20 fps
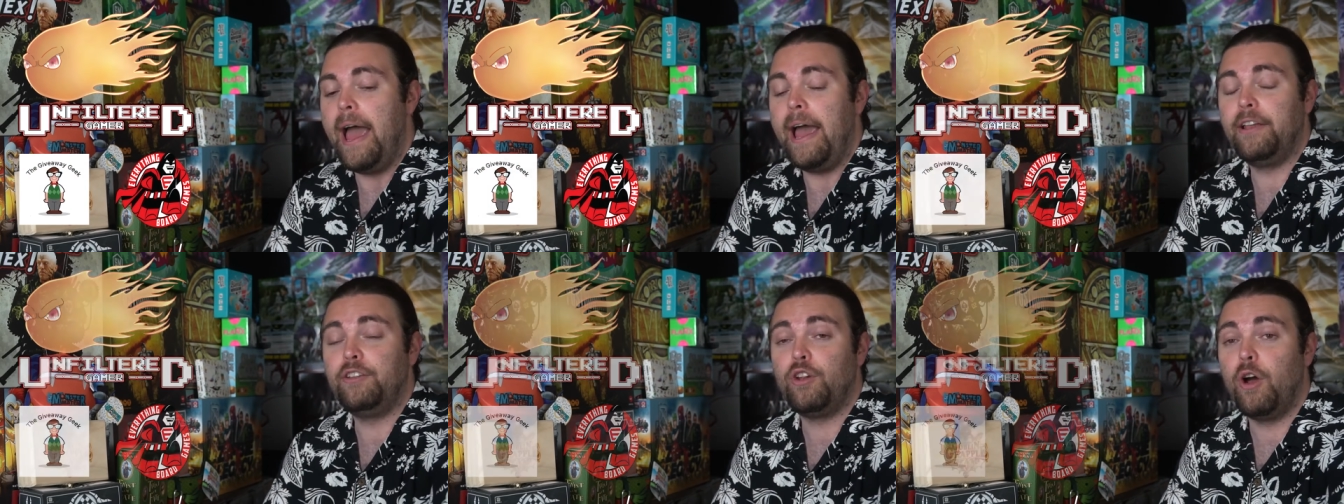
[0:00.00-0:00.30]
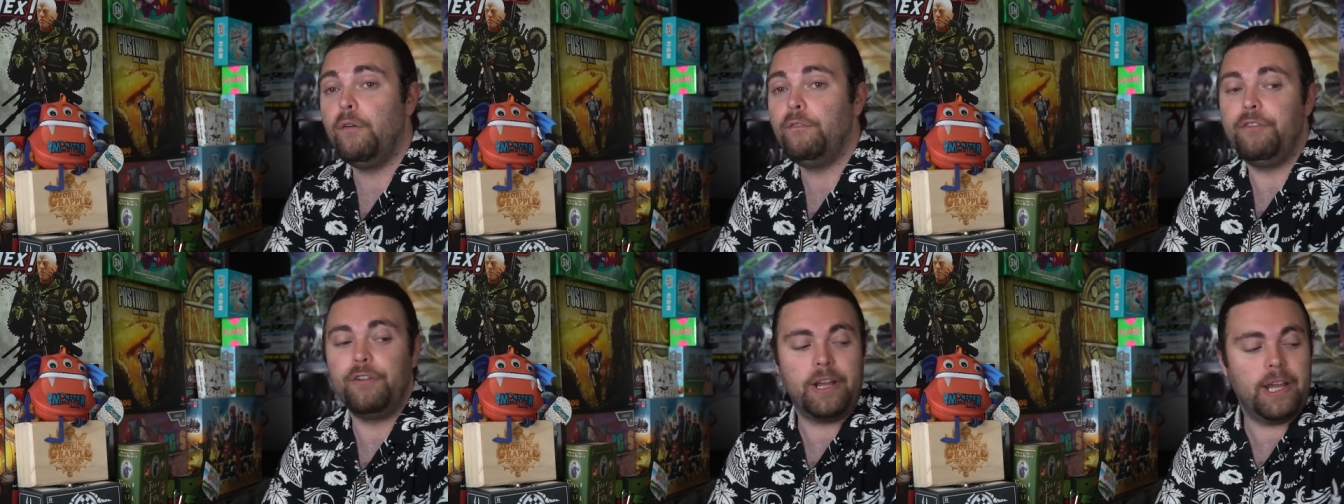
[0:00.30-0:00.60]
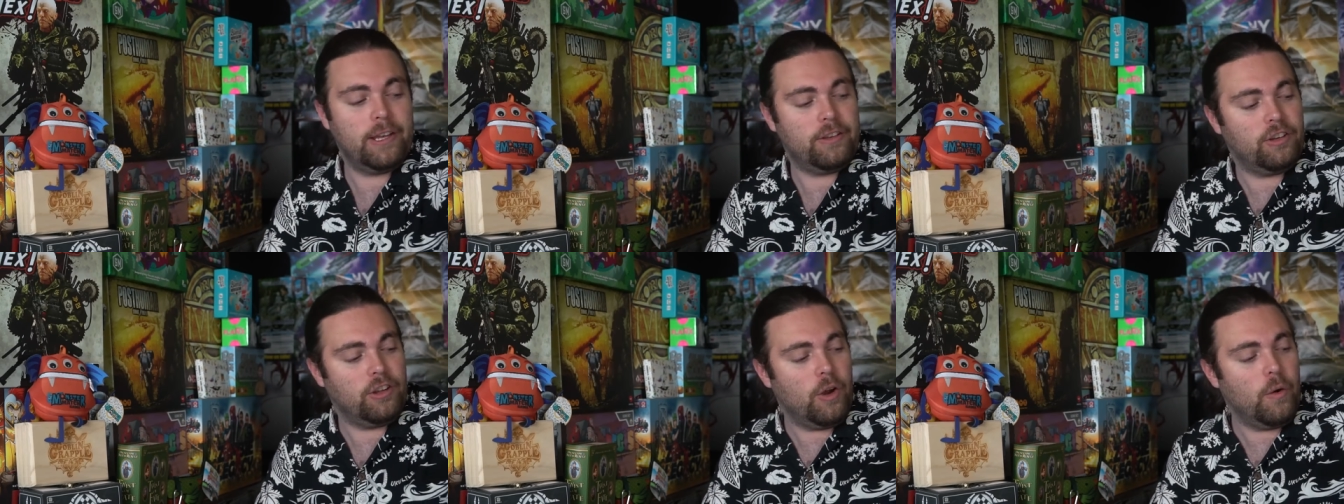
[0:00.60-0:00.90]
And don't
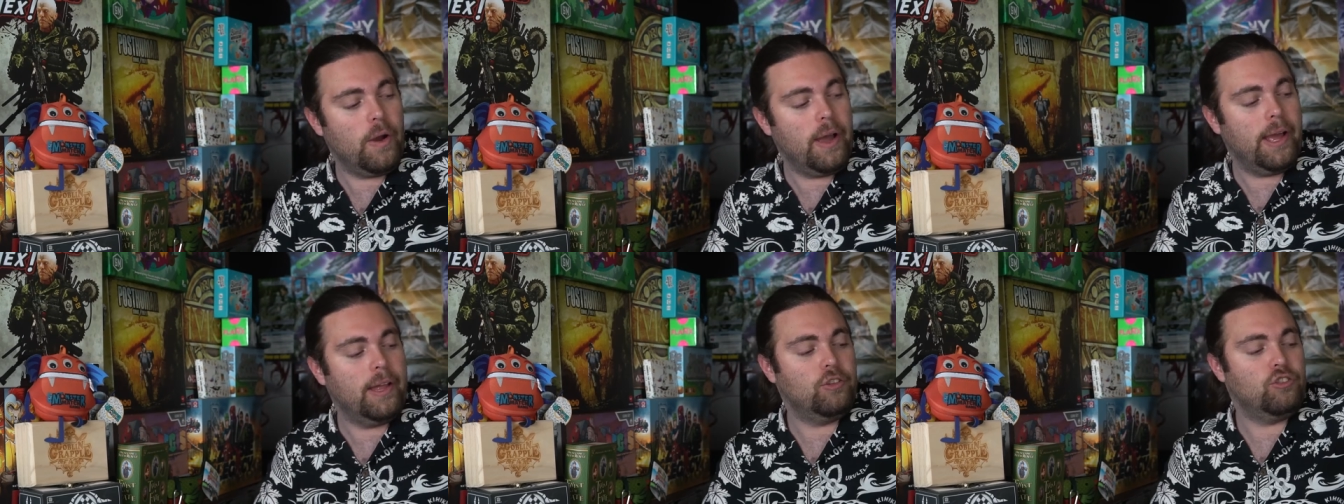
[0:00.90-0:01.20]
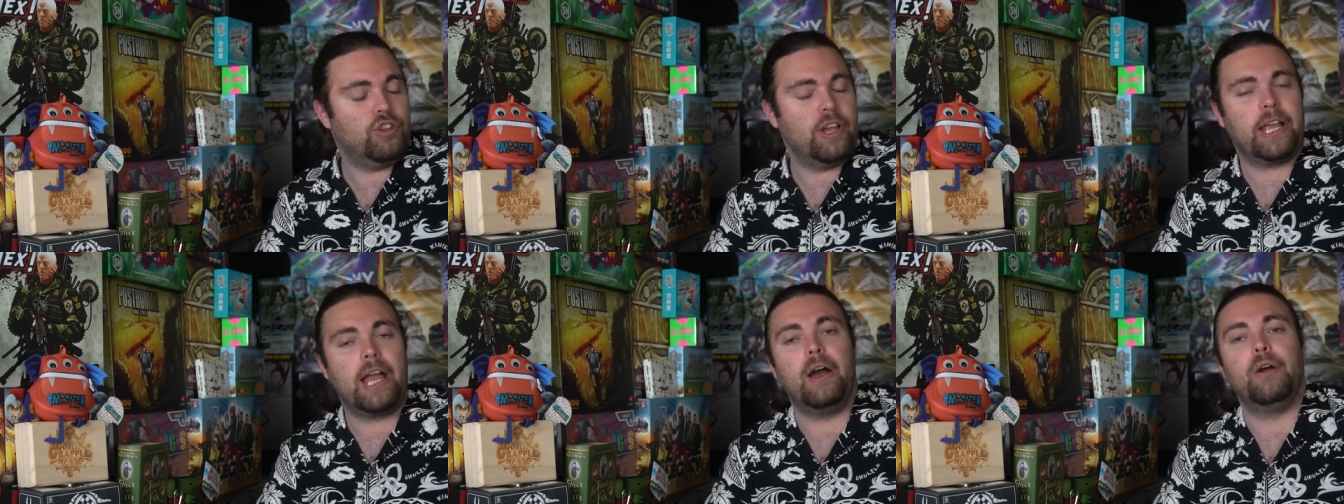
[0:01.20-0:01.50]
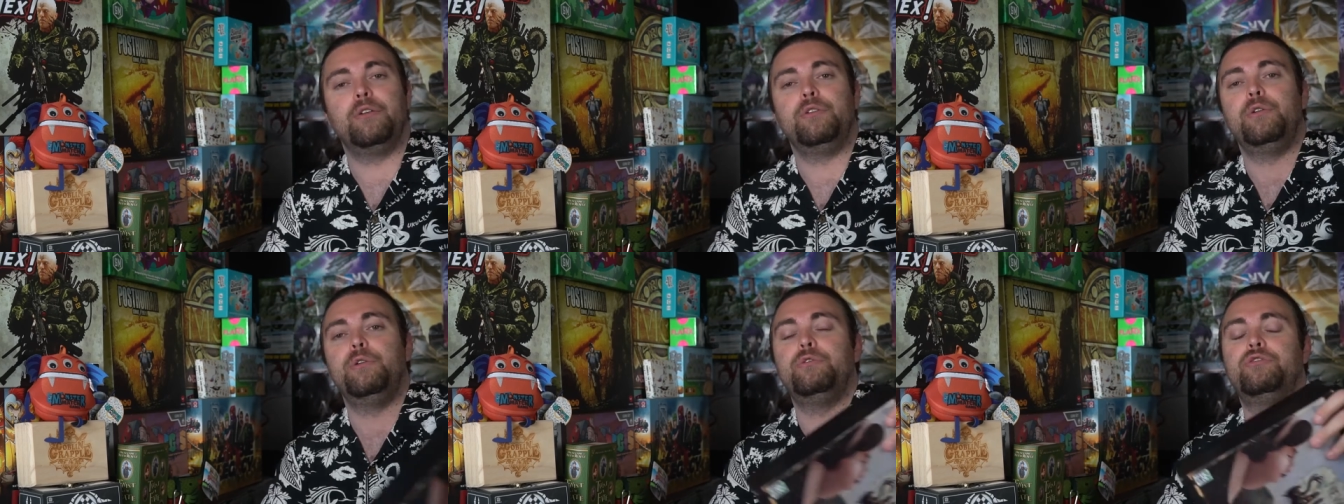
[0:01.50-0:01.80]
forget to go ahead and check
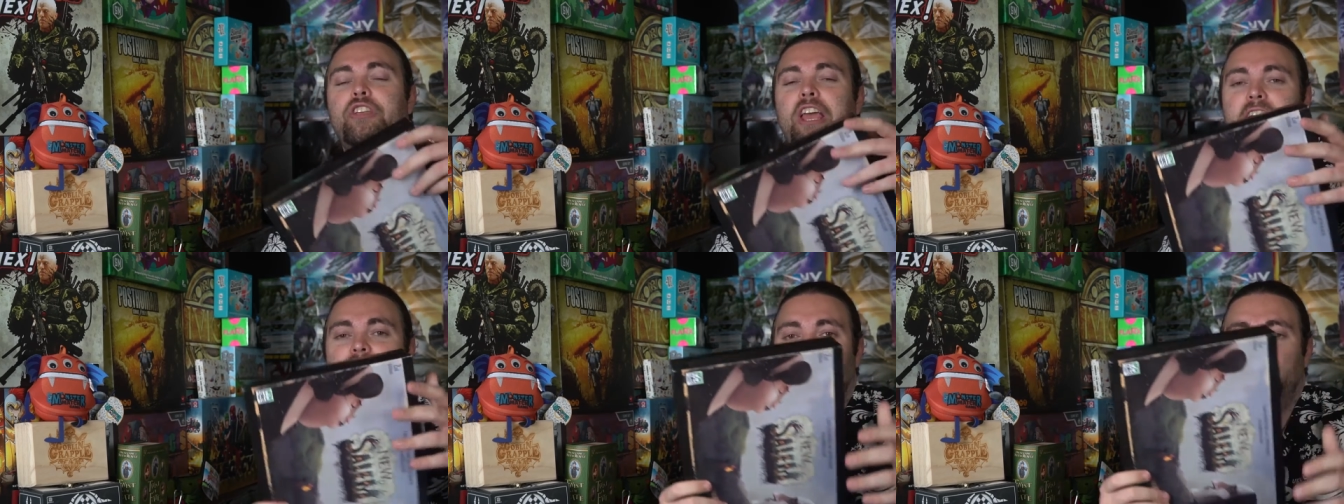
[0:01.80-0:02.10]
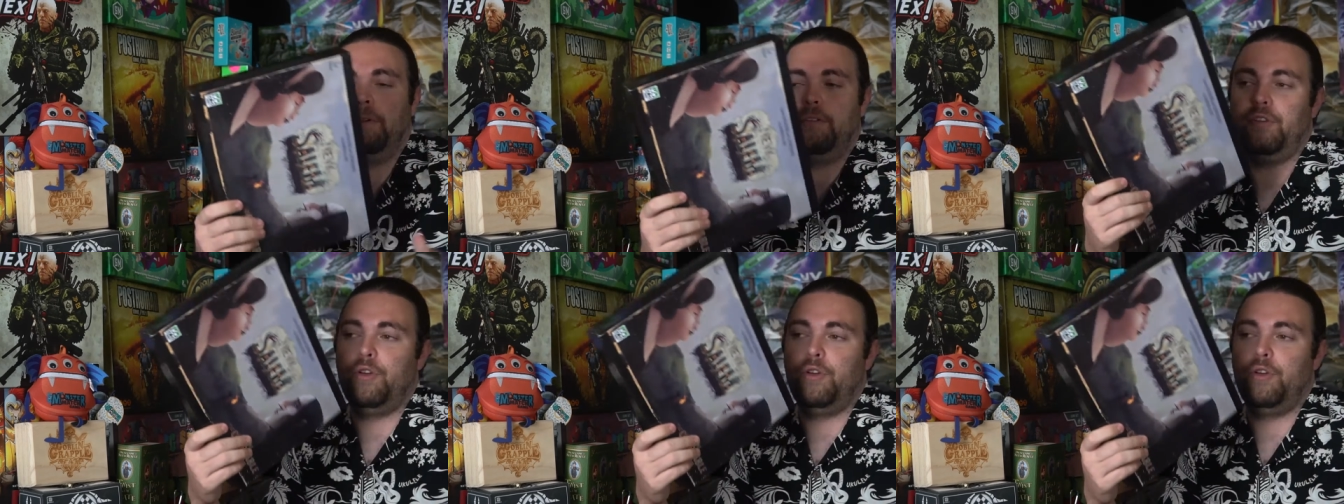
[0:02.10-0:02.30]
out New Salem.